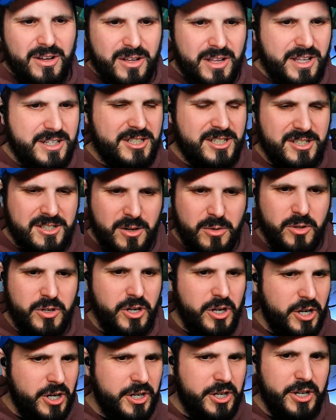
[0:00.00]
That's so
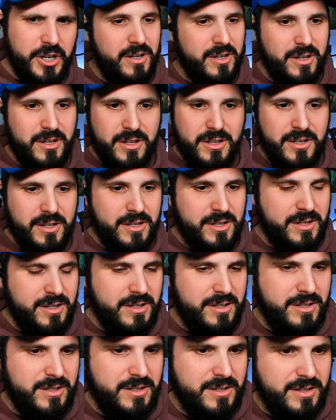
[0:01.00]
good.
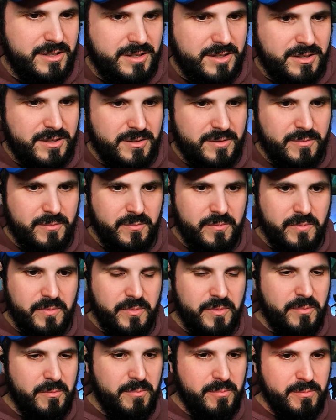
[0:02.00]
MT, what is going
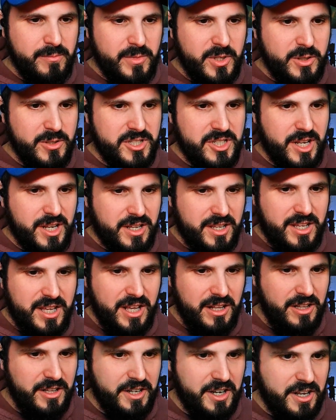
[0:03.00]
on? Music,
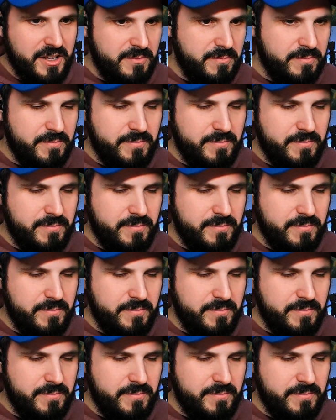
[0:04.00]
killing it.